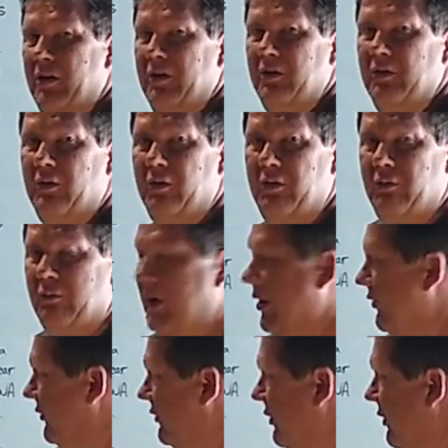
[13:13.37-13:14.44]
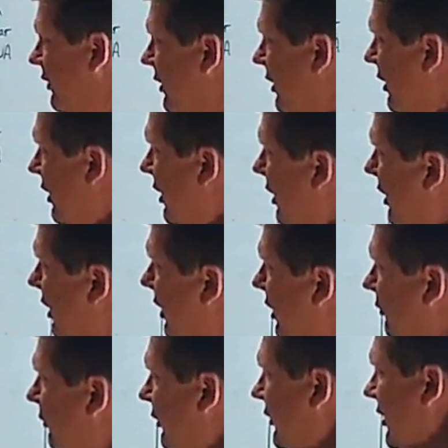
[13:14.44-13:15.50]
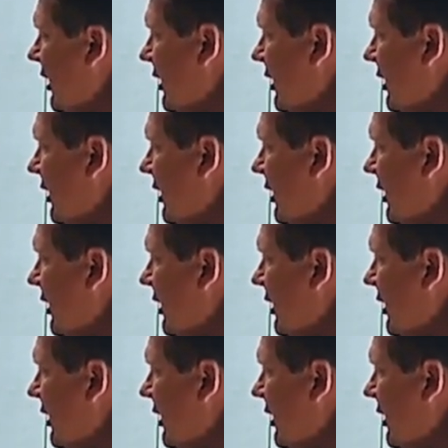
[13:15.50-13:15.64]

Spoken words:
there at Northwestern. We'll